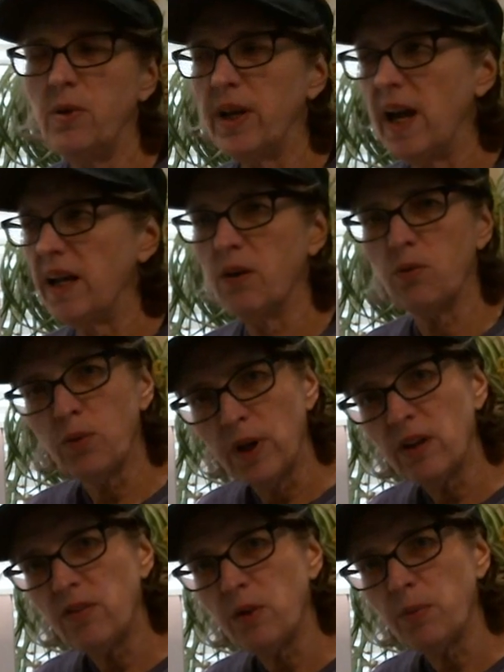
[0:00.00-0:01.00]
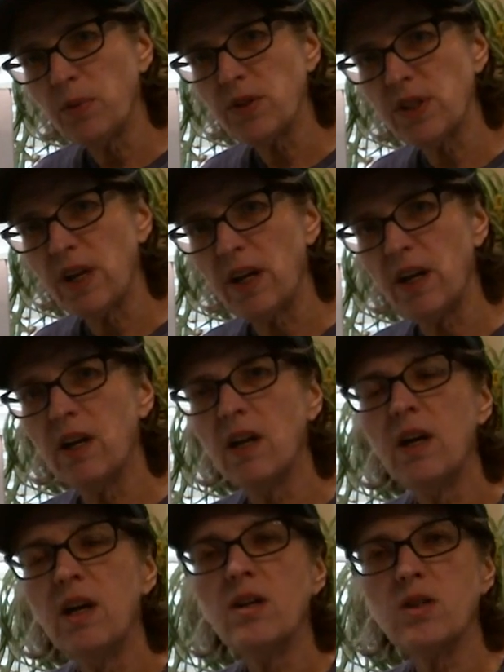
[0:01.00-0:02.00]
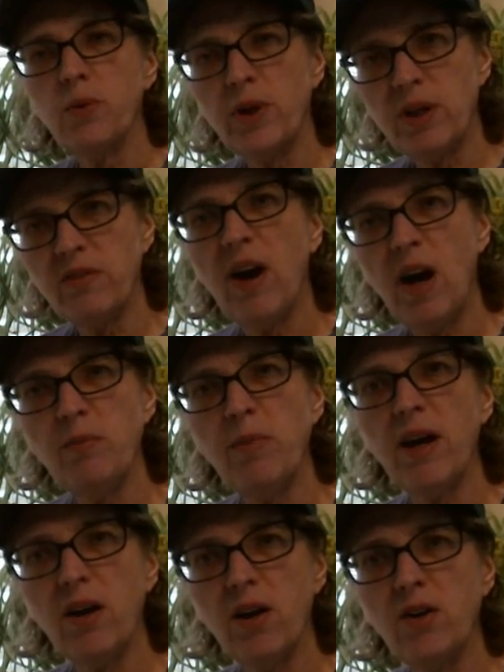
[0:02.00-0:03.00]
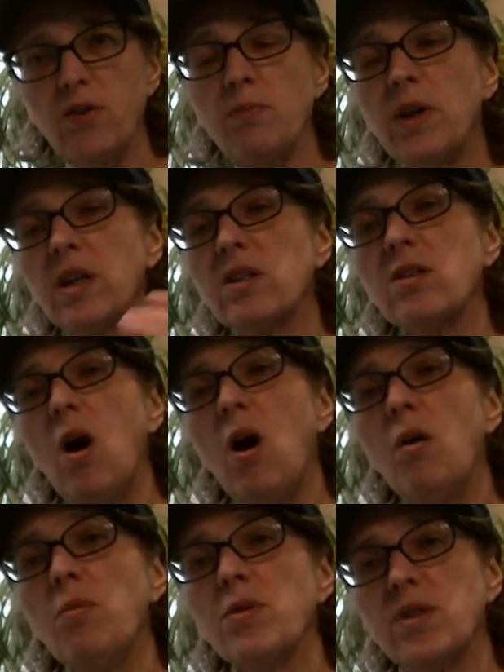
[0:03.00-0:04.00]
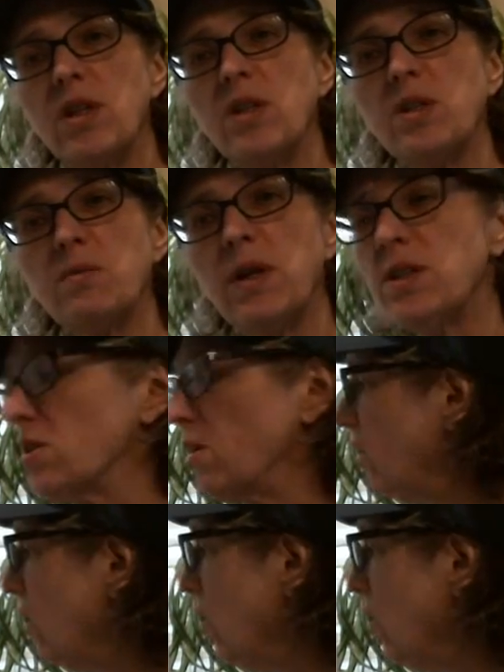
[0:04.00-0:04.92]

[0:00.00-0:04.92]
We got to get rid of the percent, so we divide by 100 because all percent is based on